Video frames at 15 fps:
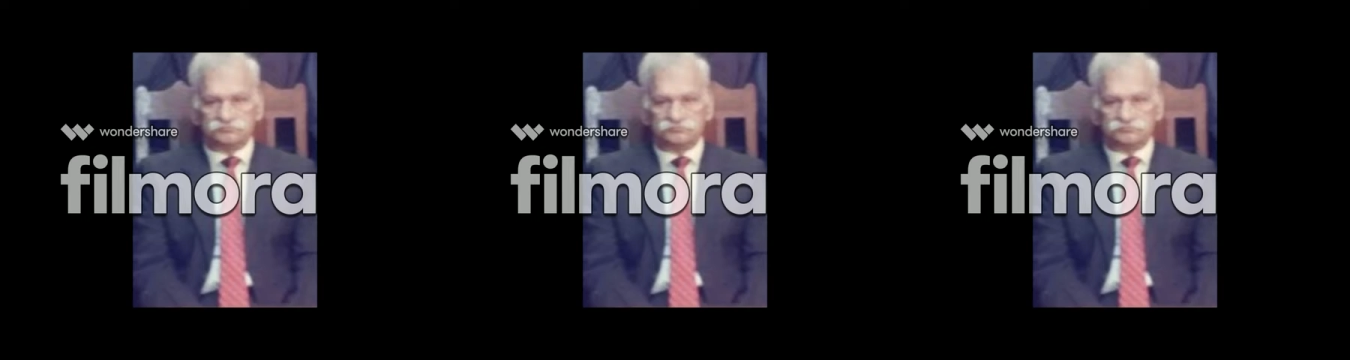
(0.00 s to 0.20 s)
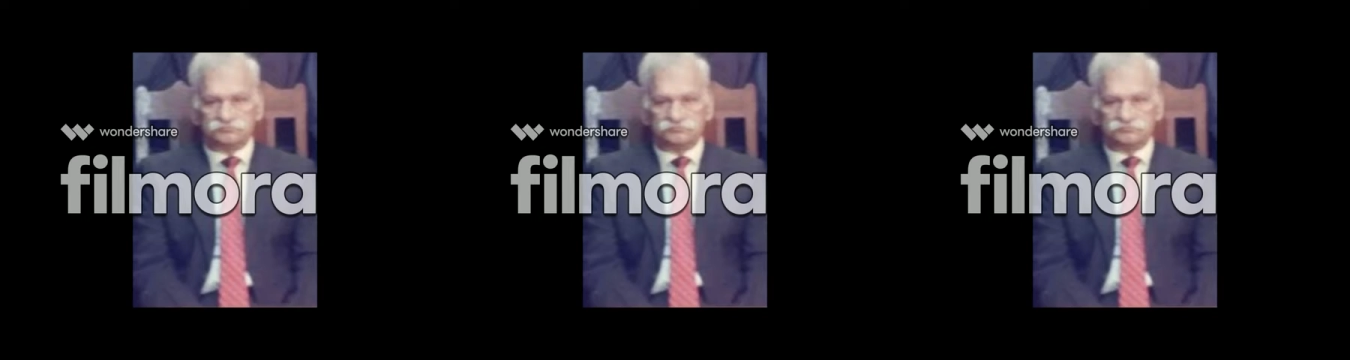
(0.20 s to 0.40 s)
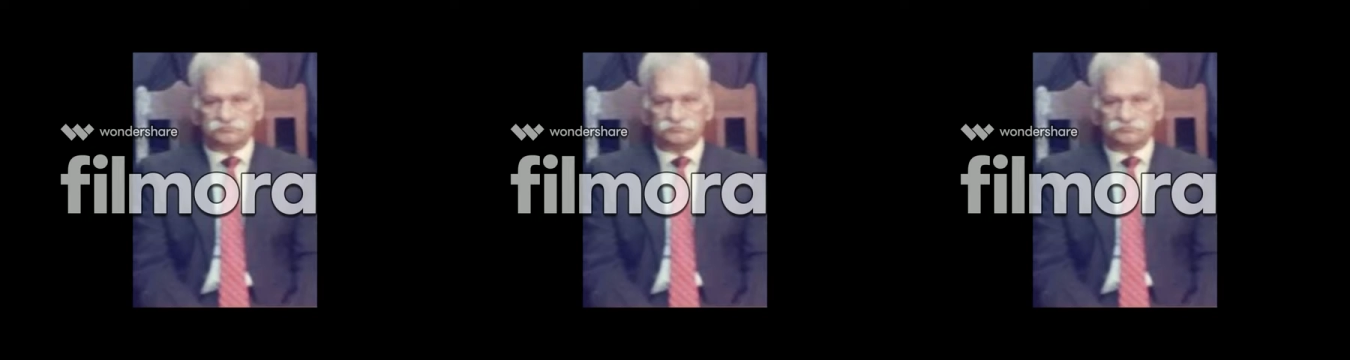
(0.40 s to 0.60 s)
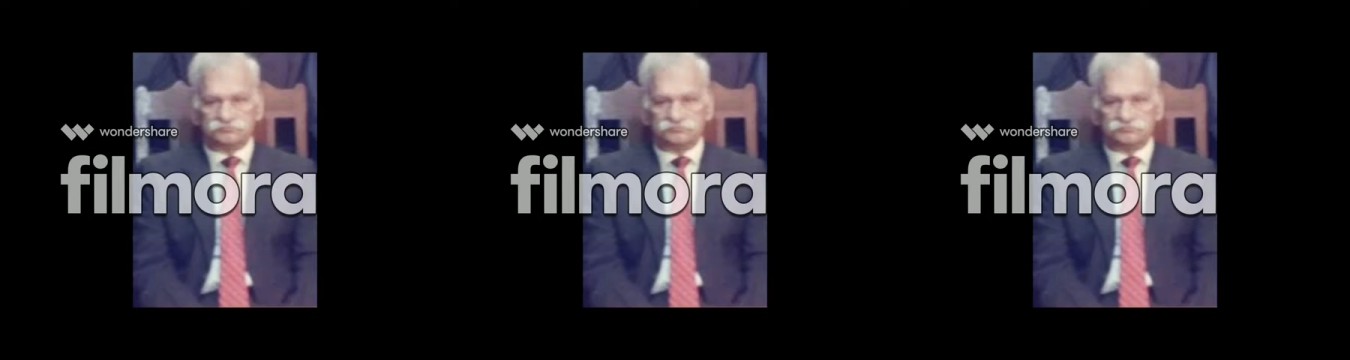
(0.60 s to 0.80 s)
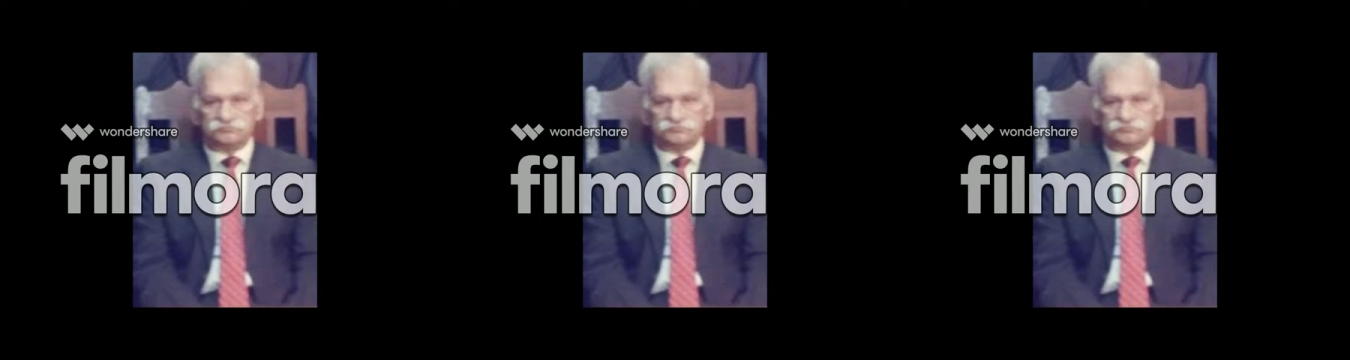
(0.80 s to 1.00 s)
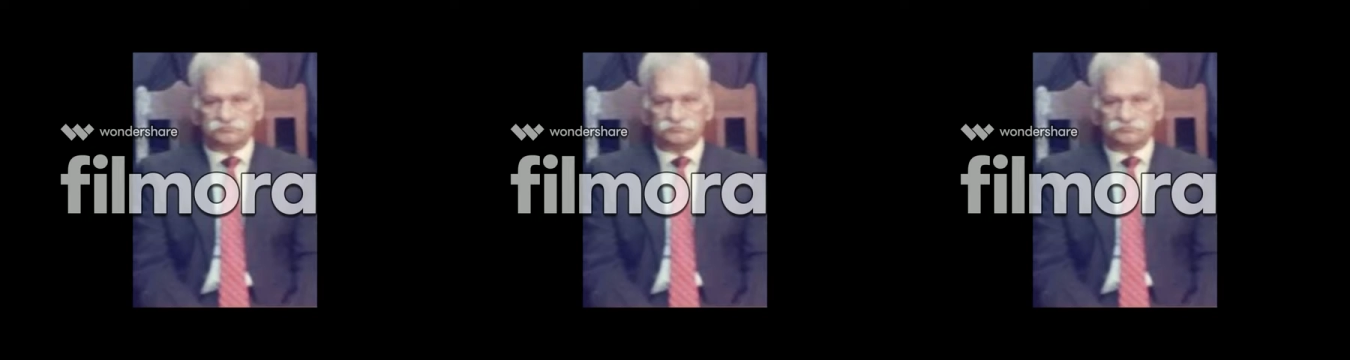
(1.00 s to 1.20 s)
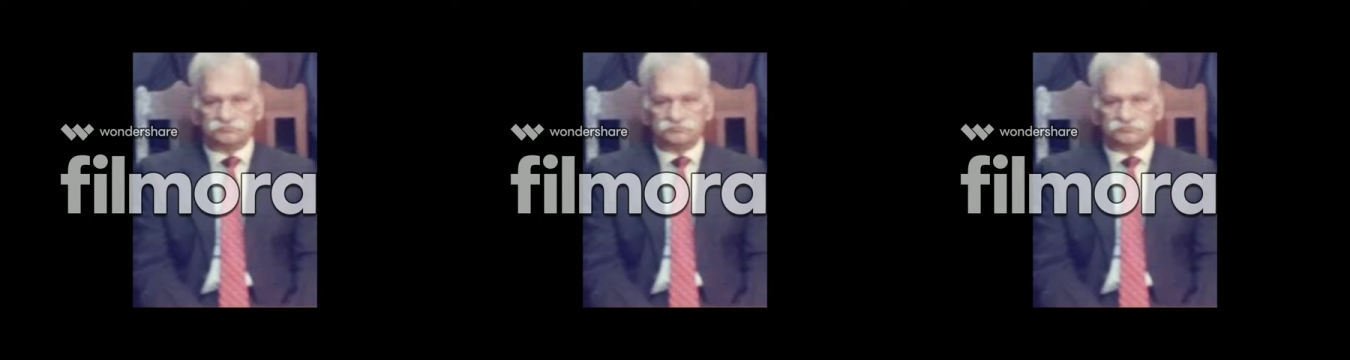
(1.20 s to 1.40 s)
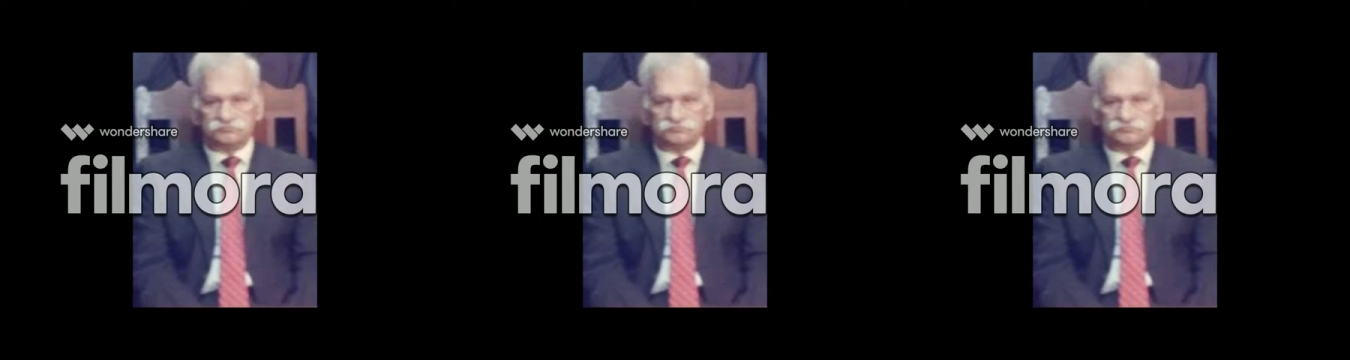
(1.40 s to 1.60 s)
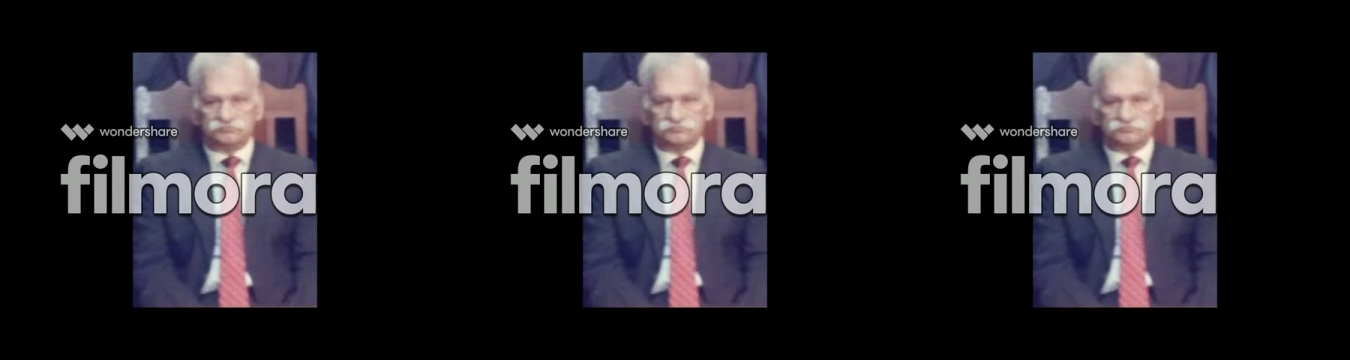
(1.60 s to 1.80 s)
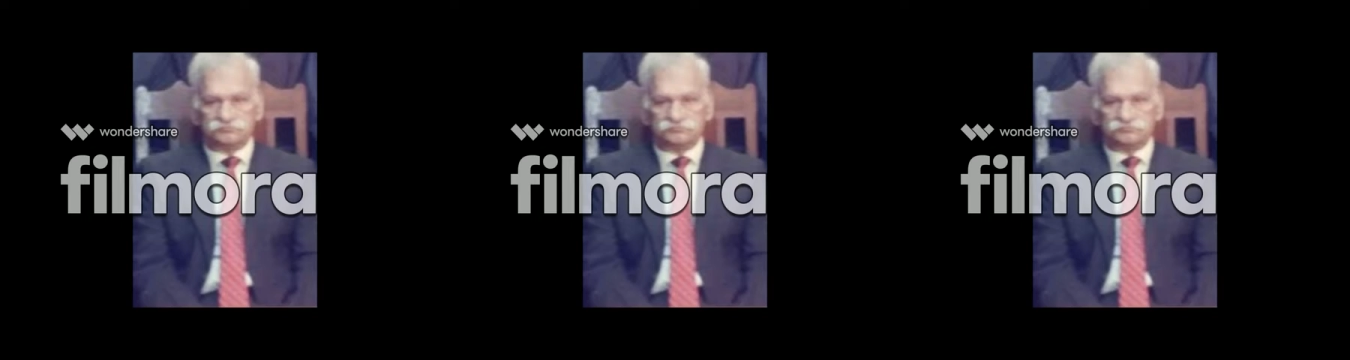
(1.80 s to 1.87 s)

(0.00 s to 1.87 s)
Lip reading: Nothing is said.